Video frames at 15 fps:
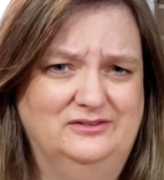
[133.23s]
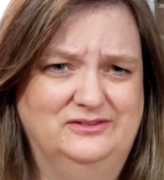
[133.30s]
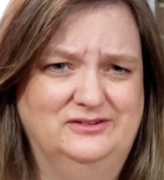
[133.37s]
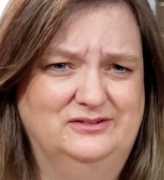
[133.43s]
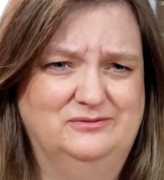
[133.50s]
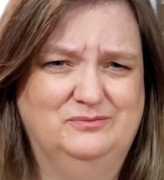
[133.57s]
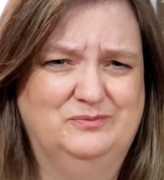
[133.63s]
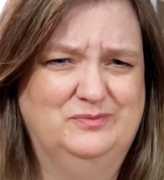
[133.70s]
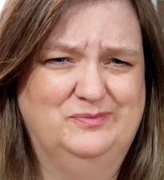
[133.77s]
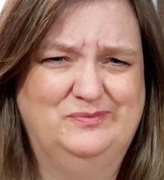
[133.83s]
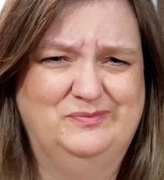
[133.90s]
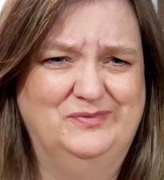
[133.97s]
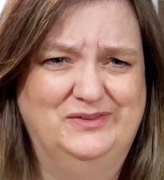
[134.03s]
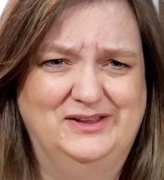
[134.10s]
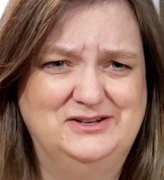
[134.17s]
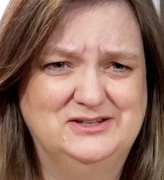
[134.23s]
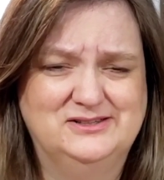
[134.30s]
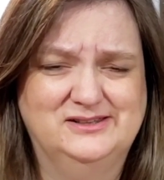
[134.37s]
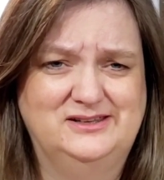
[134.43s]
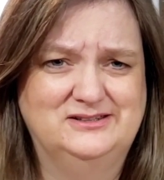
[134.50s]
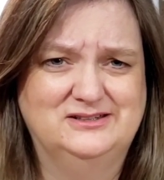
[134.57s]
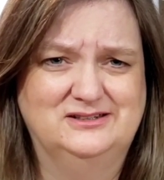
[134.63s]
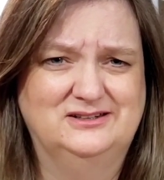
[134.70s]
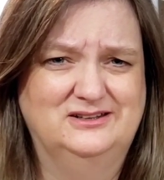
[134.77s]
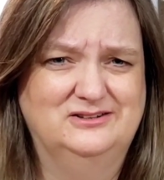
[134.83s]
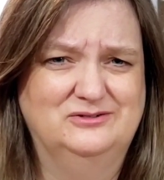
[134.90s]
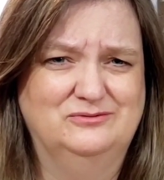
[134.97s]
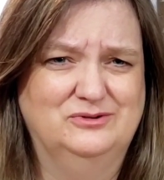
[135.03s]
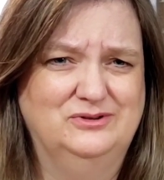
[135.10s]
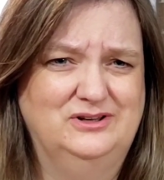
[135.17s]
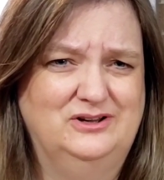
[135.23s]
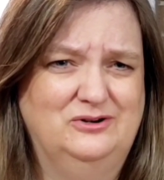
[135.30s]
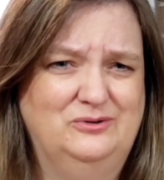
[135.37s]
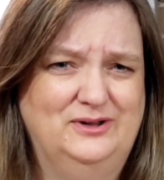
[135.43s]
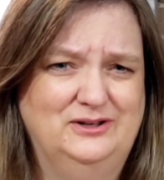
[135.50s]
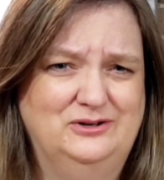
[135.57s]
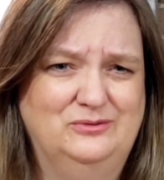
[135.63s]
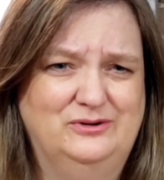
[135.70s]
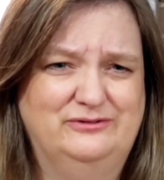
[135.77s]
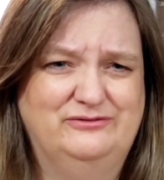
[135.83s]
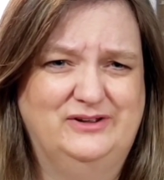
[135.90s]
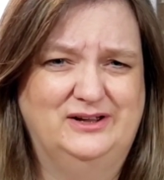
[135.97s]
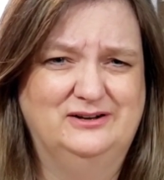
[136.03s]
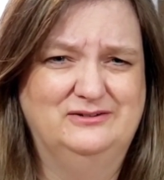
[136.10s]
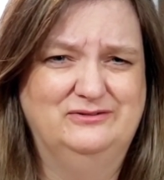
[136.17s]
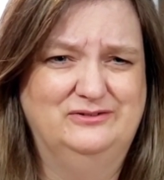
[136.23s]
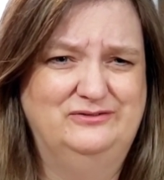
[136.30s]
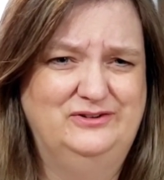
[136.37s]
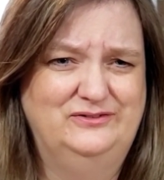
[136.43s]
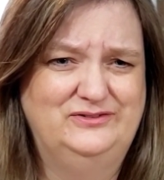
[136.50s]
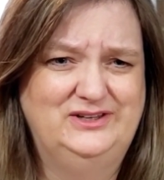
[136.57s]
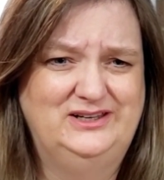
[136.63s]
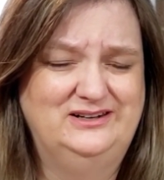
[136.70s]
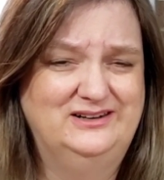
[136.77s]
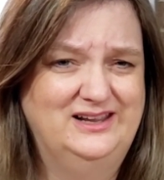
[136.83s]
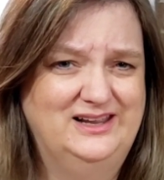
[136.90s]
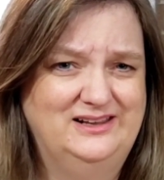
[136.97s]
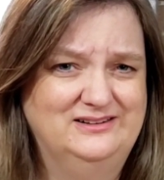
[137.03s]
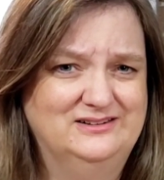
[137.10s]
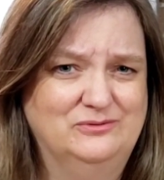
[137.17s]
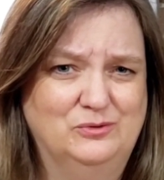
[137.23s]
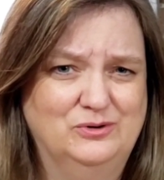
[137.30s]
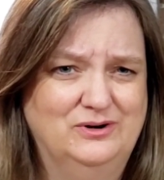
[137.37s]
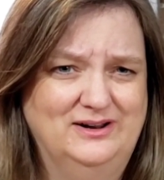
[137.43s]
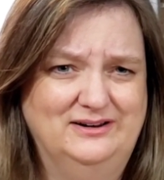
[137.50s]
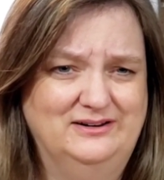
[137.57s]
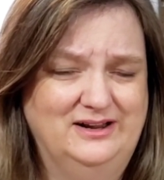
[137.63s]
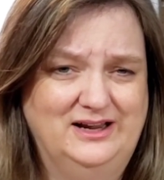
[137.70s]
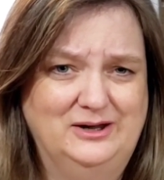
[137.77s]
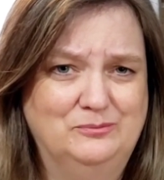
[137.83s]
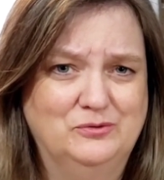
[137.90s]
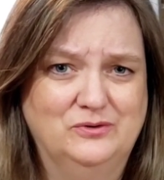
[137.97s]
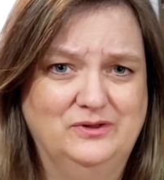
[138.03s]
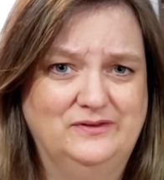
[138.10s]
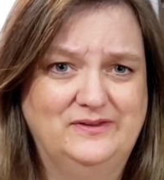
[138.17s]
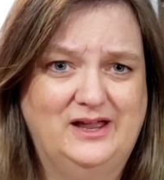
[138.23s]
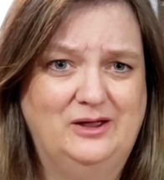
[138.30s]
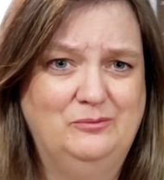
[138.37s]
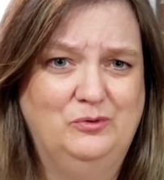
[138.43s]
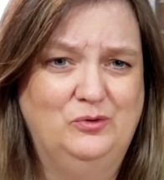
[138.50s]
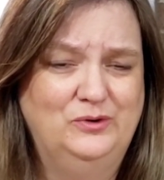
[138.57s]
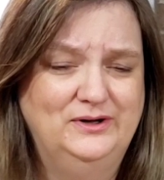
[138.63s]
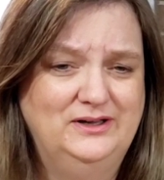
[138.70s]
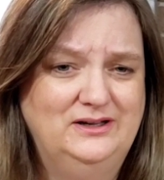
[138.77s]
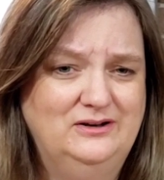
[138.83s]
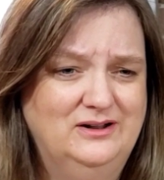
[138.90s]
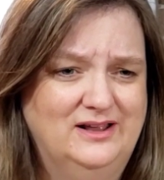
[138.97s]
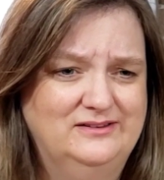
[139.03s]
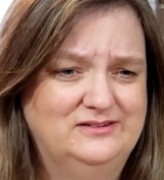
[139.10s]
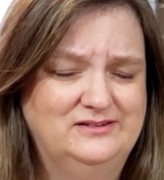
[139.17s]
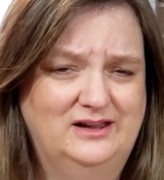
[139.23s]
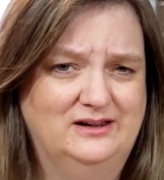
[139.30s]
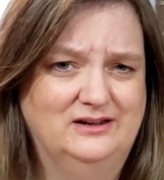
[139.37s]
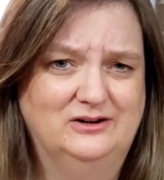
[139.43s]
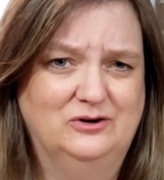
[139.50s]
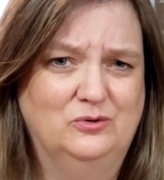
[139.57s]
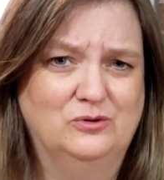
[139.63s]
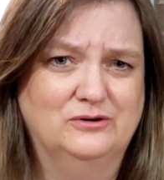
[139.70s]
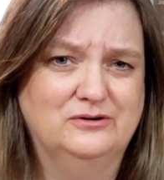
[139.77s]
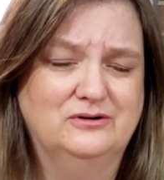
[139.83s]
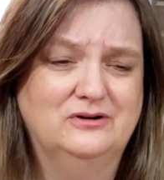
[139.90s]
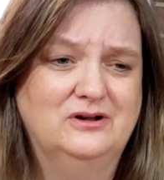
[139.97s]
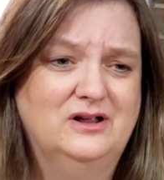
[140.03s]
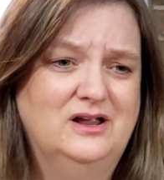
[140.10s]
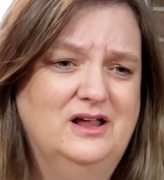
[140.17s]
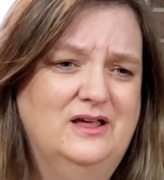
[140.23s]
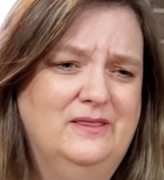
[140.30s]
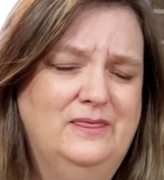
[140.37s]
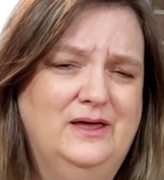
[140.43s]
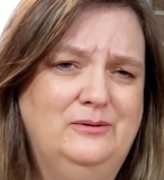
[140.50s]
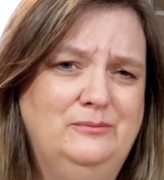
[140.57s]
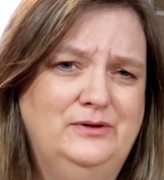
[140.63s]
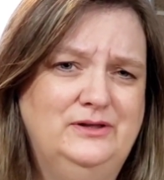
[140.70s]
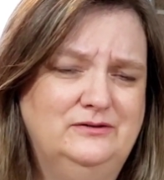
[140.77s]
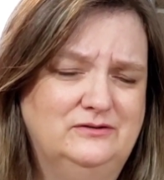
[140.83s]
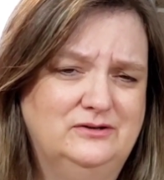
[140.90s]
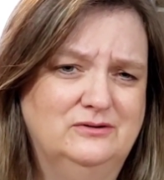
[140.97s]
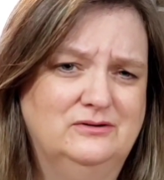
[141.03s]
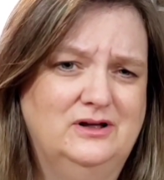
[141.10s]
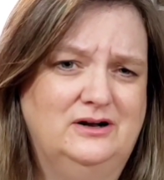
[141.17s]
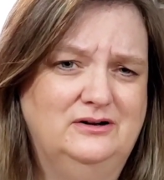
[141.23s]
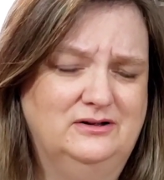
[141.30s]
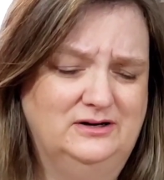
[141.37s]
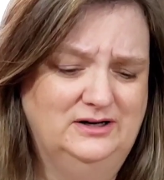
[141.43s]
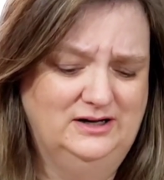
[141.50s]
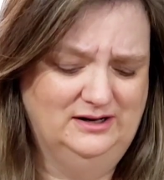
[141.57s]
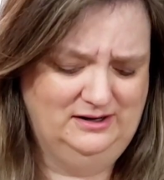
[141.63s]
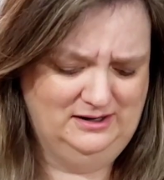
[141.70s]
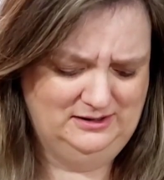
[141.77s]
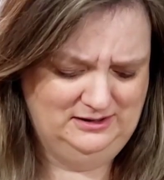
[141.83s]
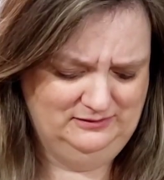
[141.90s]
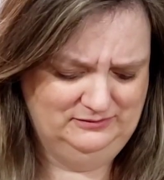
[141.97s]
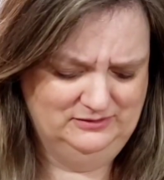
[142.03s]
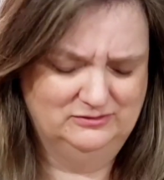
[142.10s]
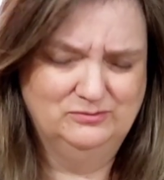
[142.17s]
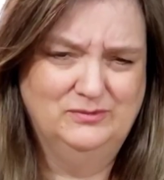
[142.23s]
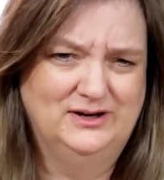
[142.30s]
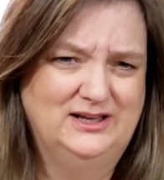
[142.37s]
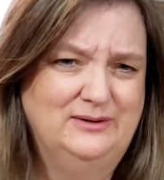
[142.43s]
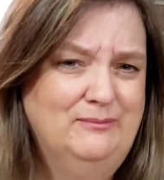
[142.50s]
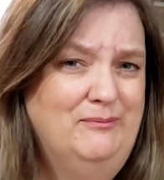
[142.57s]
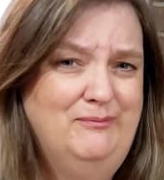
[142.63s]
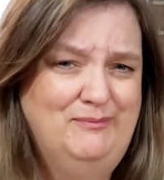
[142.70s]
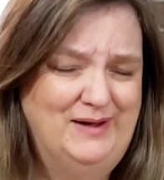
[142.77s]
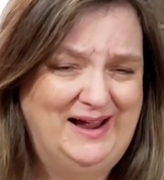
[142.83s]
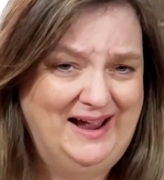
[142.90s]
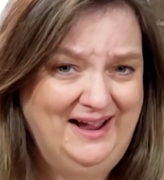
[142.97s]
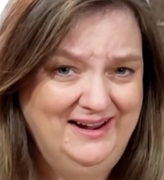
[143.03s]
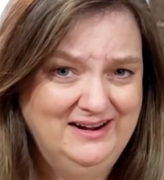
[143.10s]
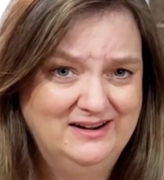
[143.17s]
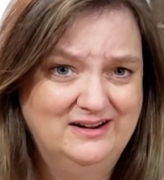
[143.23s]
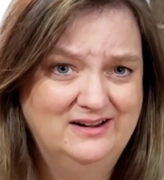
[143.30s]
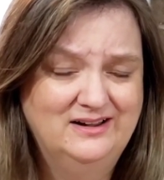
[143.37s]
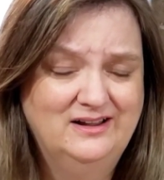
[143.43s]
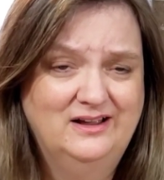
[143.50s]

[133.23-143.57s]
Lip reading: This legislation doesn't really go into effect for 15 days. We're into April at that point. That's second quarter. That means you're not going to get any of this money back